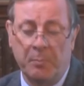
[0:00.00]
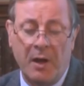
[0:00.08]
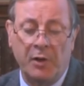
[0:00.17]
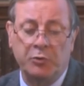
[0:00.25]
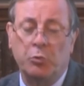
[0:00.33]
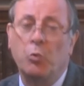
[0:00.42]

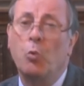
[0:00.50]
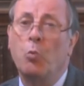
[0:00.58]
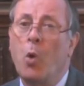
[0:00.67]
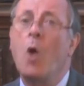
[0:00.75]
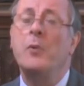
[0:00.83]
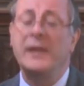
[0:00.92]
about
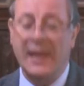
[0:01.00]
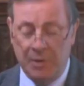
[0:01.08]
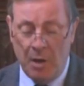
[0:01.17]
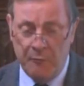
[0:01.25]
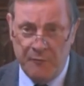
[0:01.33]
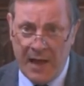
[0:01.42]
where we
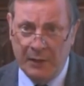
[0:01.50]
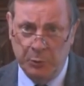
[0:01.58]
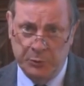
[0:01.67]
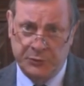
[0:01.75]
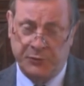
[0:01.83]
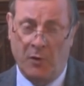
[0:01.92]
get our
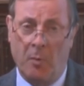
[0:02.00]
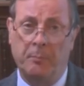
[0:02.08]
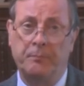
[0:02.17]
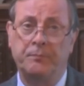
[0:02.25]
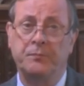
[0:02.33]
values from.